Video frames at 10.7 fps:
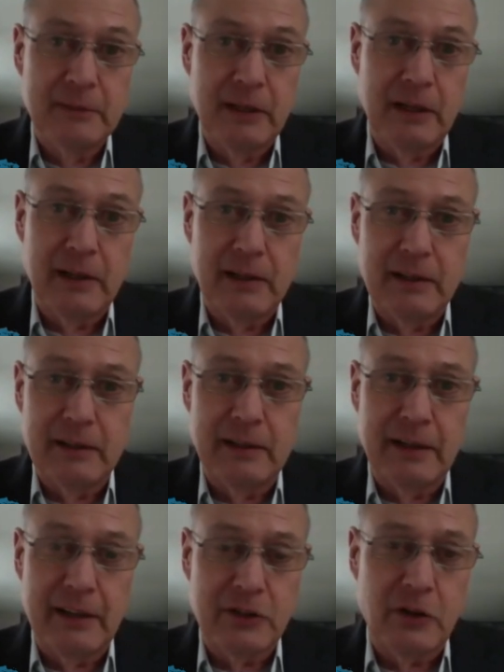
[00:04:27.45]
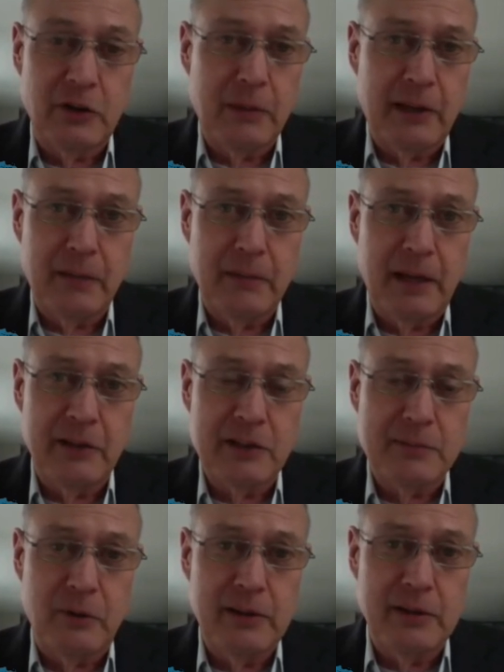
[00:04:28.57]
I think Tony Blinken made this
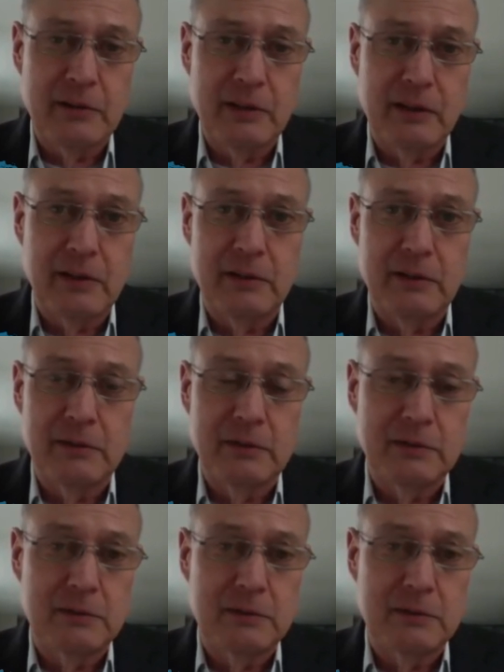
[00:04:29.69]
point in